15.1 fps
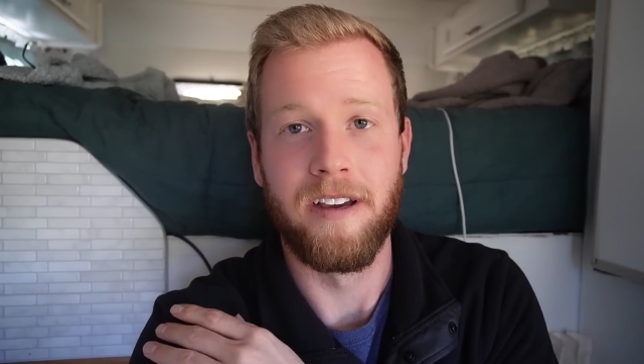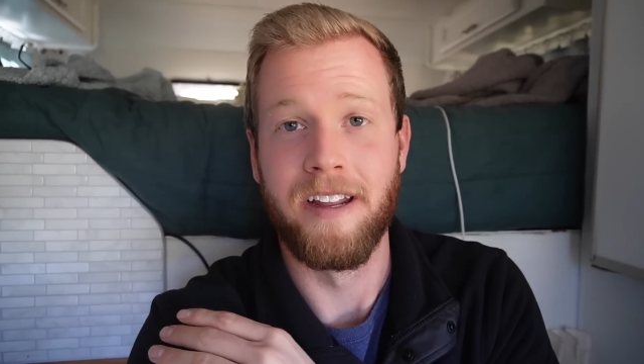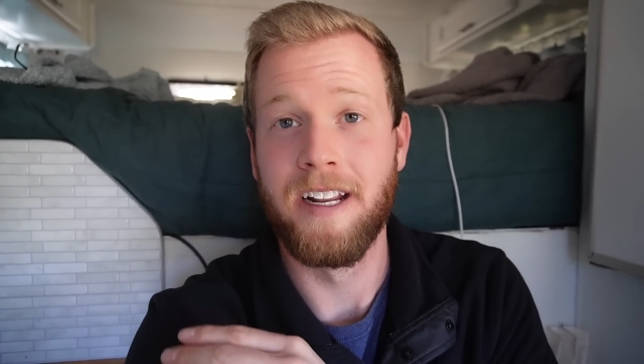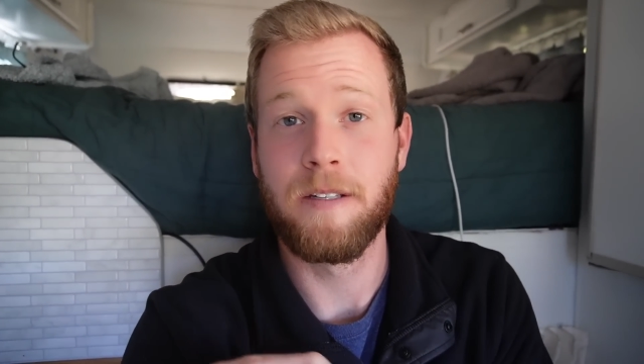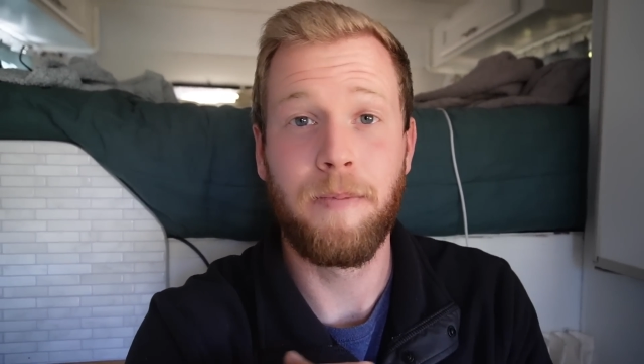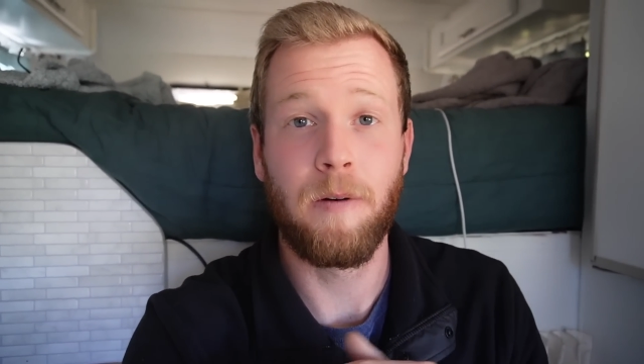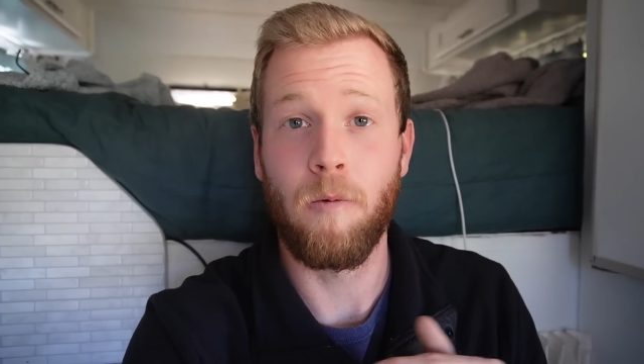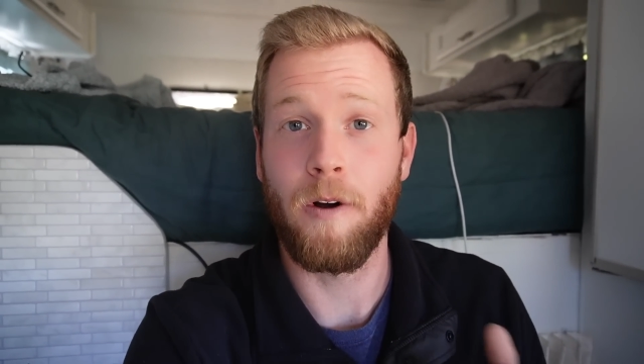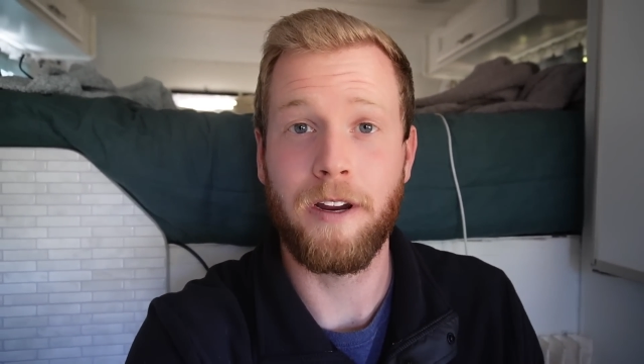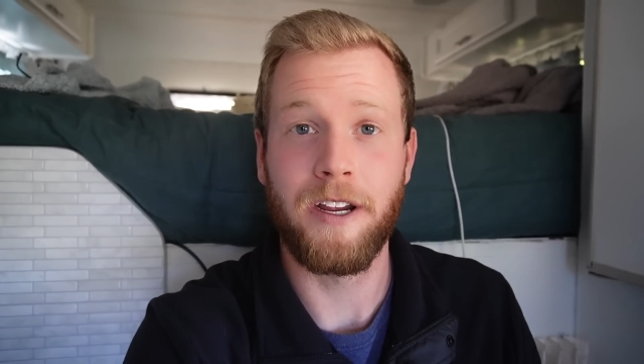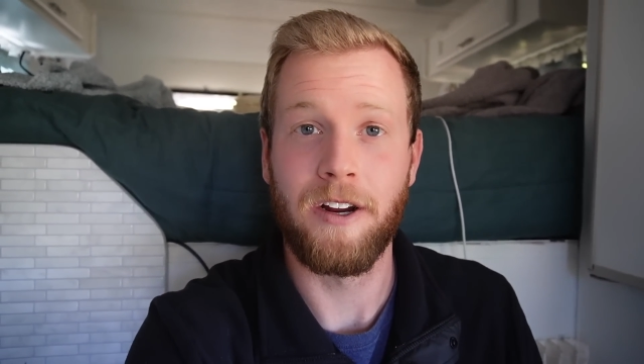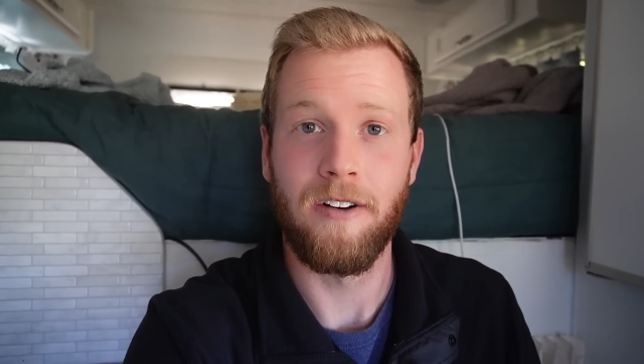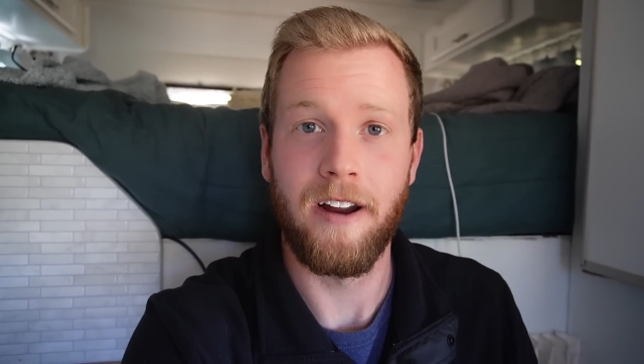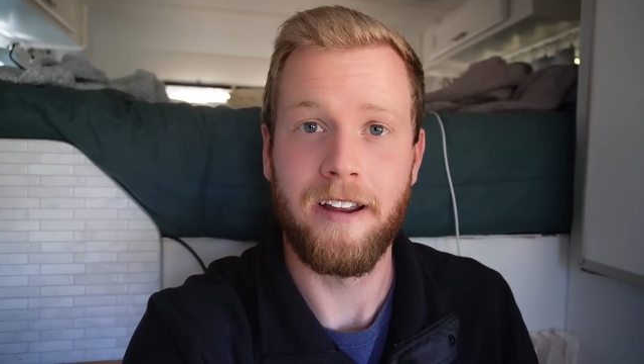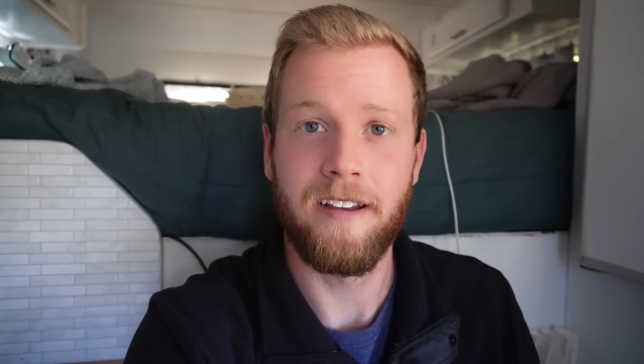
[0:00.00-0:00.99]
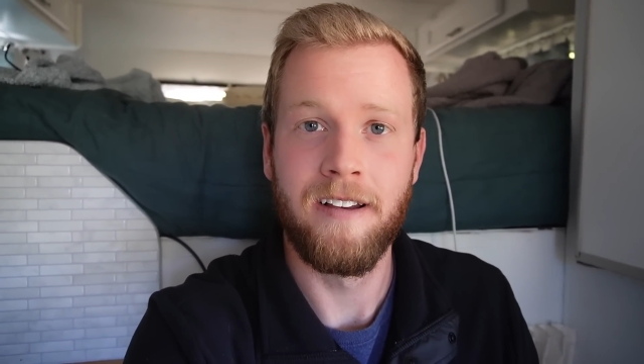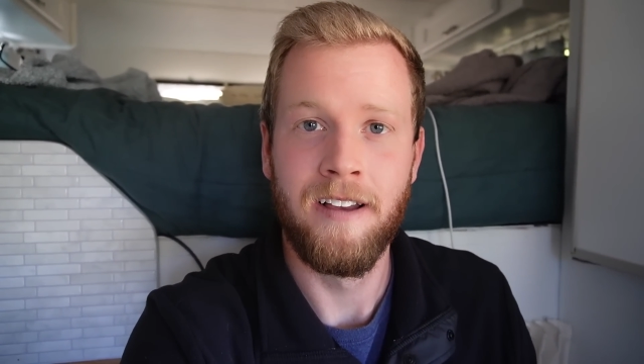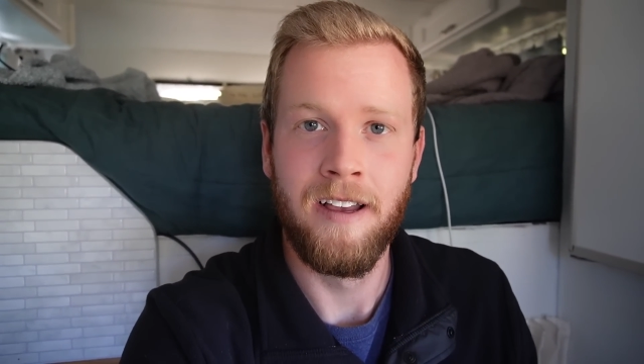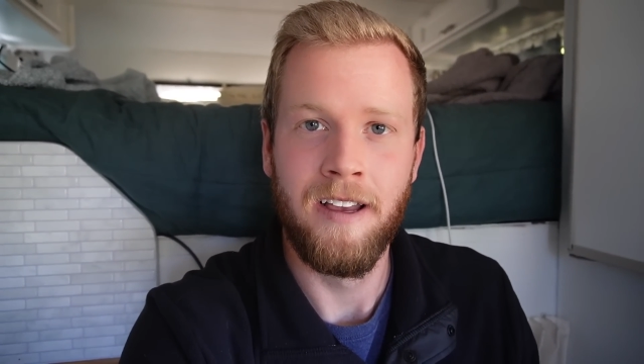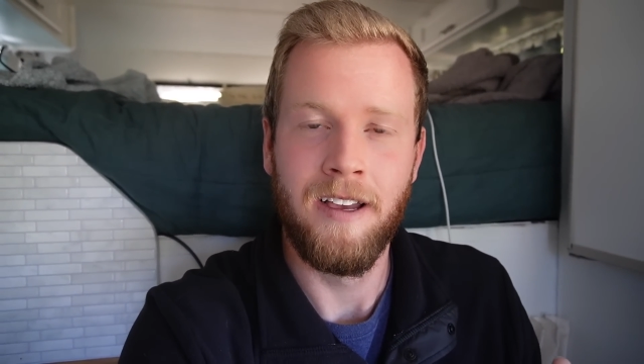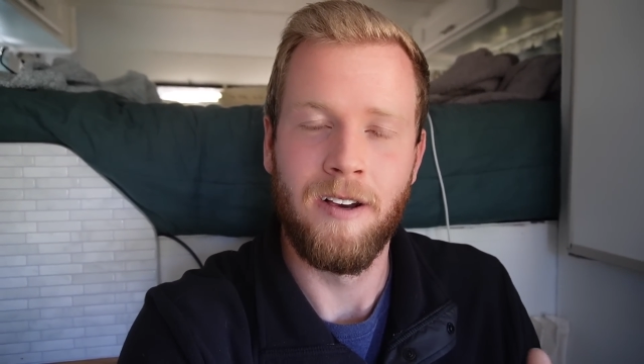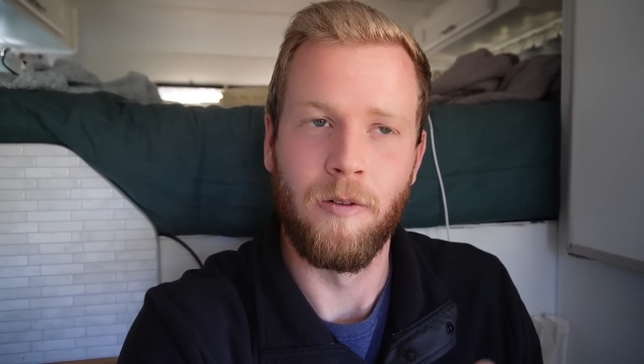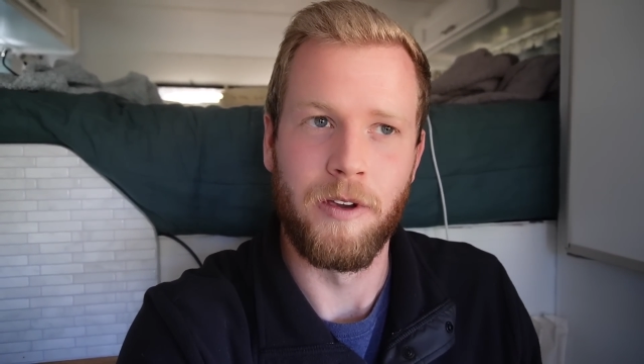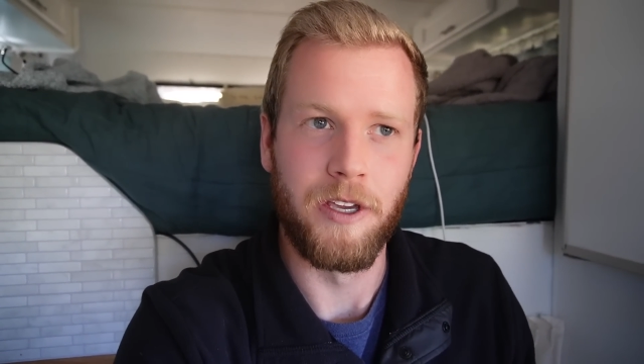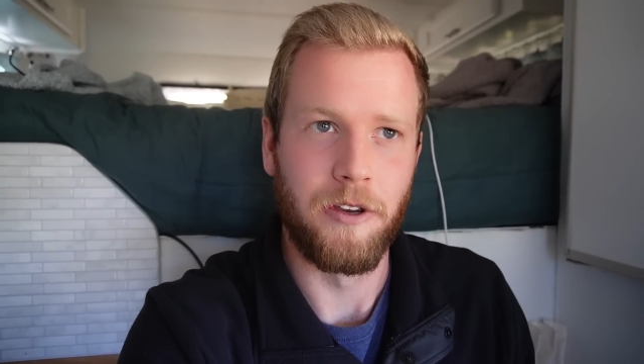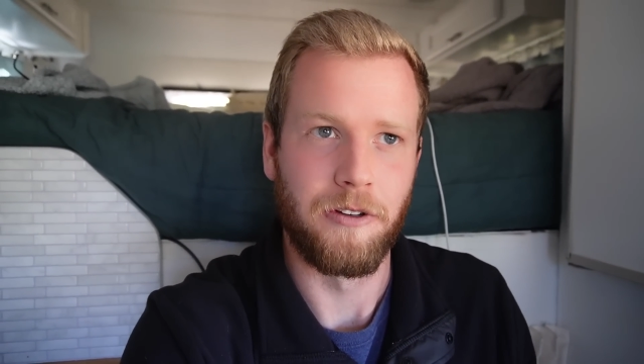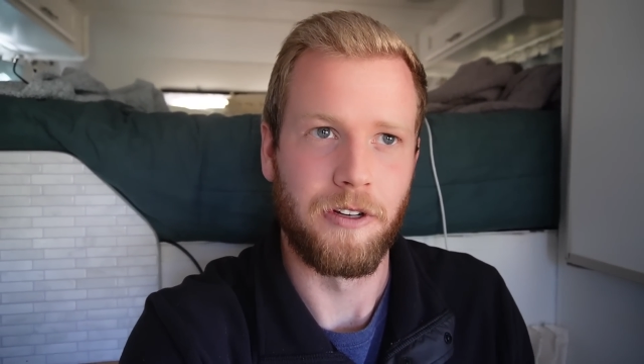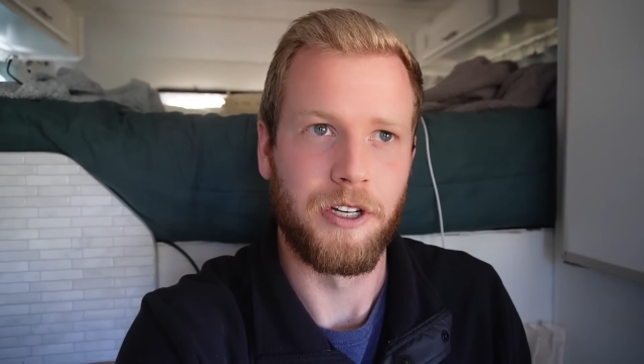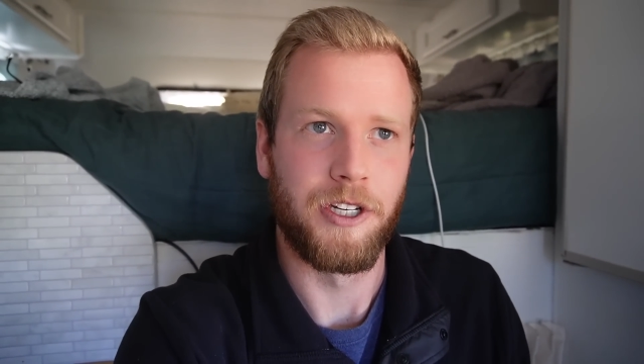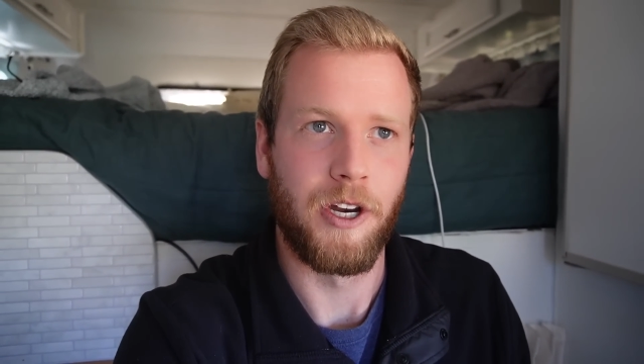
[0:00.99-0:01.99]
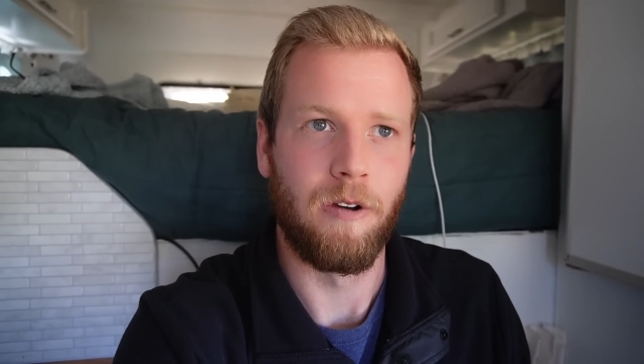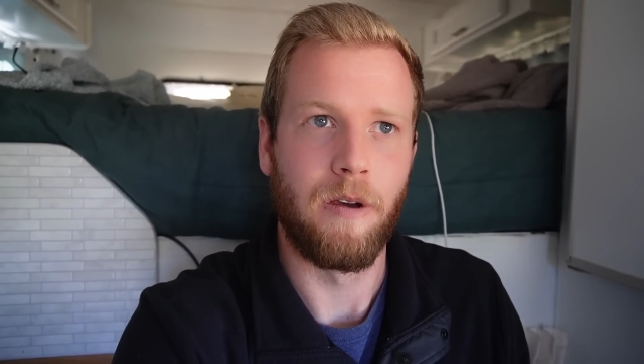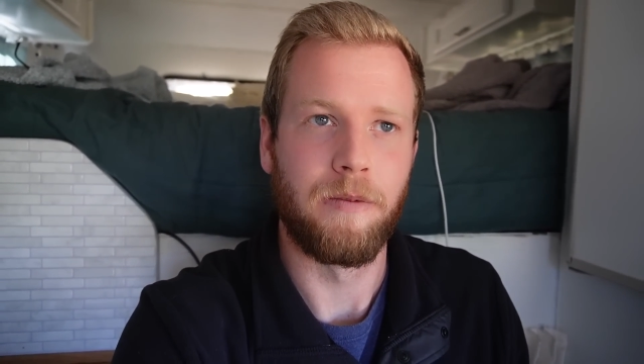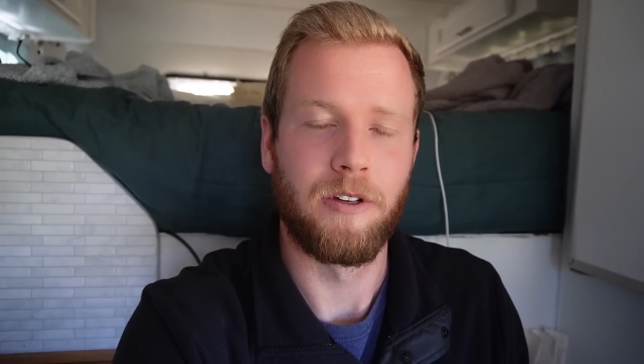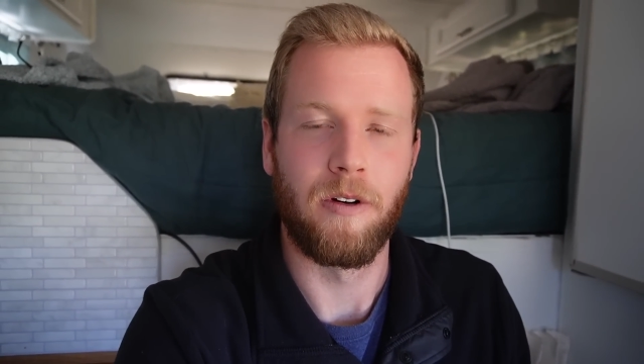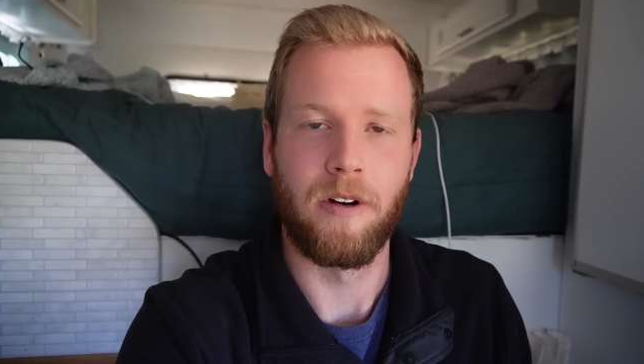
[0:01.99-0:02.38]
and it's been working great. We usually show up to